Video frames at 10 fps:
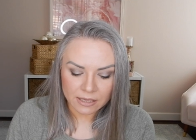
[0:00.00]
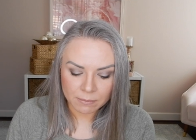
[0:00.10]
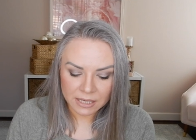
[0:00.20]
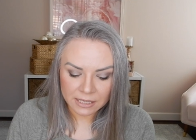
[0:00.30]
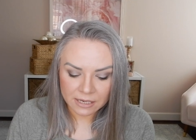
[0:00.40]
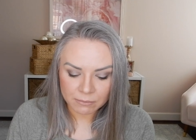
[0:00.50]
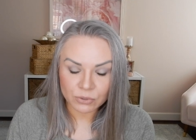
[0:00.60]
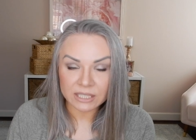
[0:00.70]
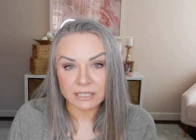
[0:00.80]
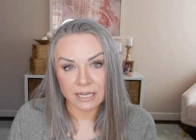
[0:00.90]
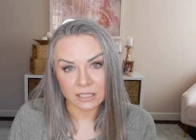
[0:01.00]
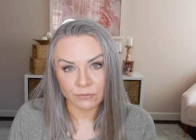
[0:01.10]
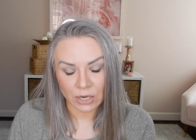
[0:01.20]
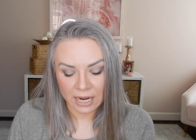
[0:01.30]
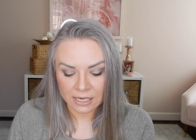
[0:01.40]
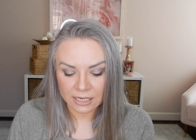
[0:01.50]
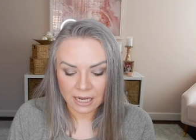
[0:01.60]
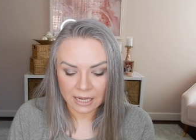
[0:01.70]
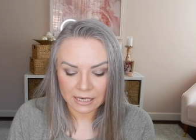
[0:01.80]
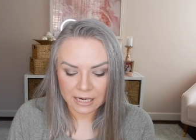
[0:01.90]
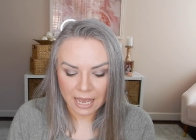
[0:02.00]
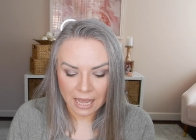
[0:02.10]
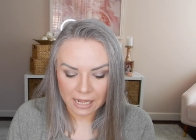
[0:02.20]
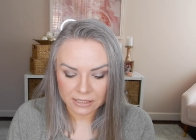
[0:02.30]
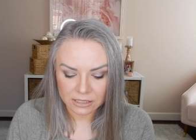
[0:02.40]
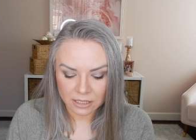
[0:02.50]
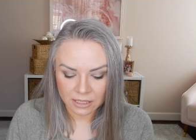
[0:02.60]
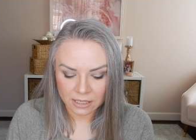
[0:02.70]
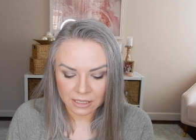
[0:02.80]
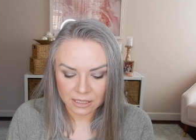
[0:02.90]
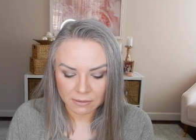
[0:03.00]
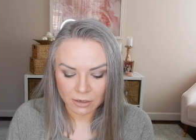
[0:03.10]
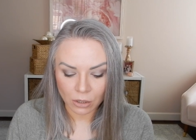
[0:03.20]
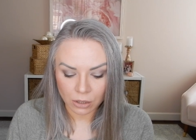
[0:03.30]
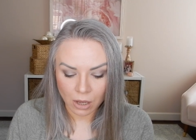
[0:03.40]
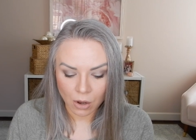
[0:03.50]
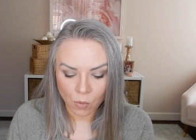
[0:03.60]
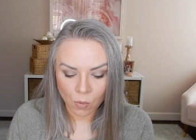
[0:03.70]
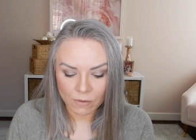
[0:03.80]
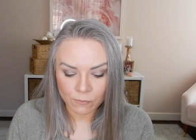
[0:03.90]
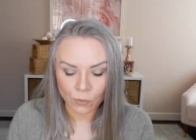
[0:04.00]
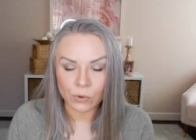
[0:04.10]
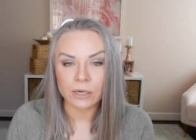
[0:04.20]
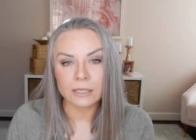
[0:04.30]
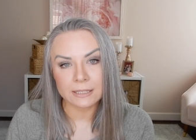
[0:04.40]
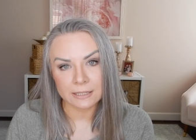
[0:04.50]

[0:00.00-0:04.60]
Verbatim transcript: The medium retails for $89 and the low for